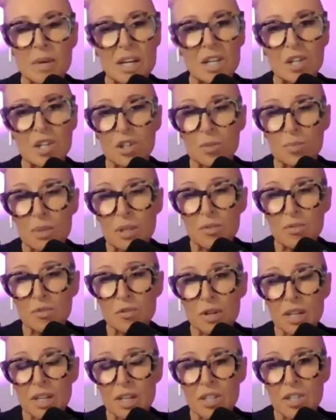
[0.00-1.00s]
don't be
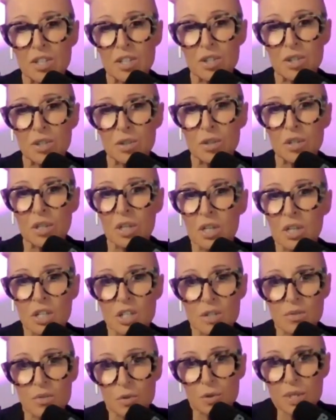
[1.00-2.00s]
afraid to
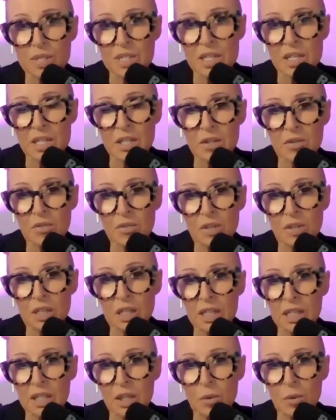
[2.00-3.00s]
voice how you're
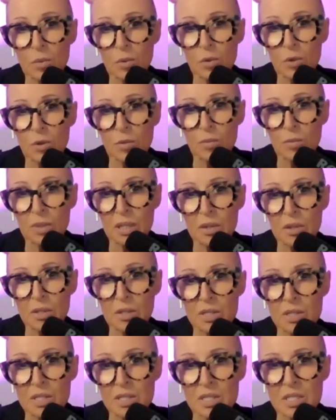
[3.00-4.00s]
feeling in the room,
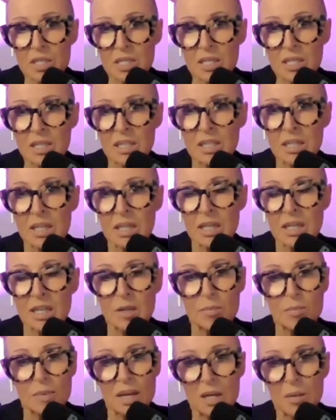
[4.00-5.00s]
because it
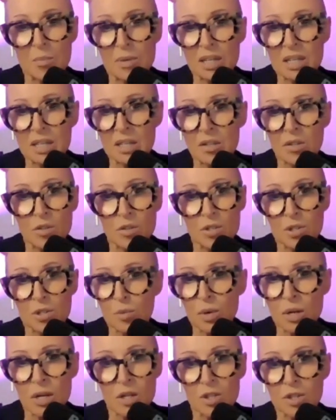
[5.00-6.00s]
may be that those
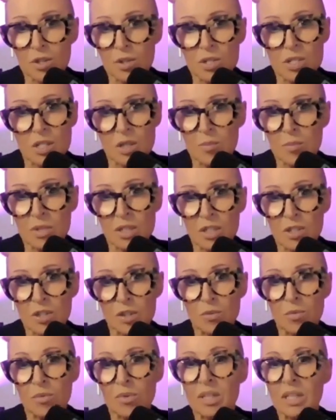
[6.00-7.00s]
around you simply
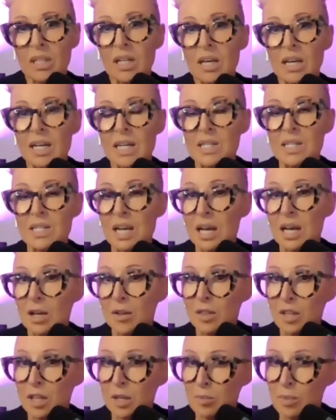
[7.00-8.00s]
don't realize how
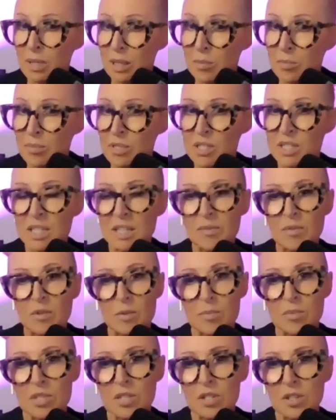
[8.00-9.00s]
they're being perceived
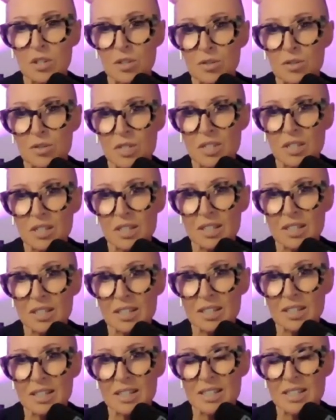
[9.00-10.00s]
themselves,
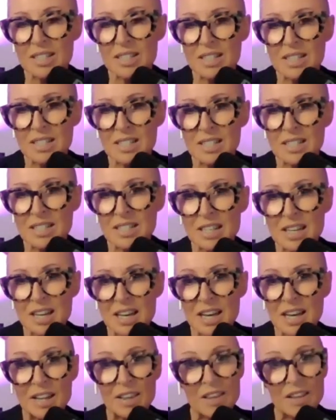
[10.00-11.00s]
and
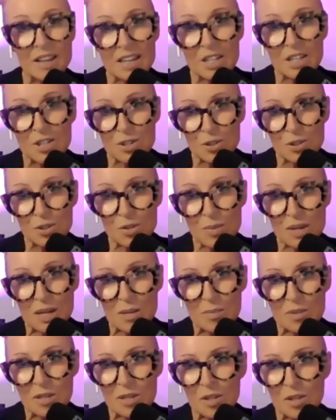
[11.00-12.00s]
they too may
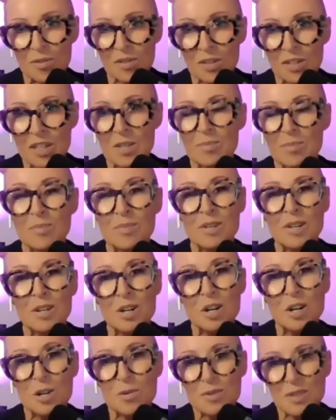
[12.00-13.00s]
be
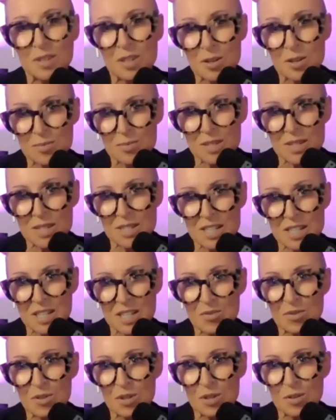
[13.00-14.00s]

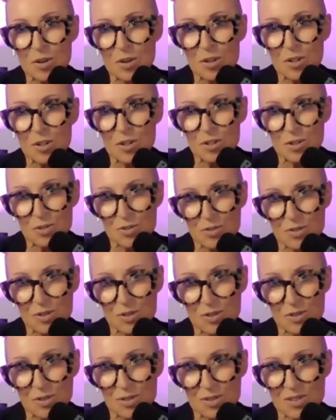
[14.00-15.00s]
overcompensating for their own
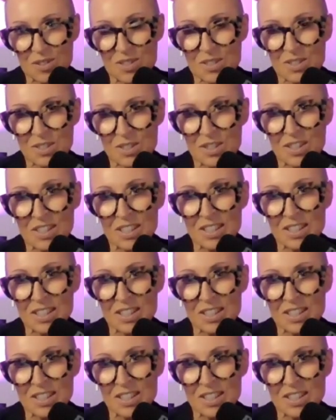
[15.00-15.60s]
shortfalls. So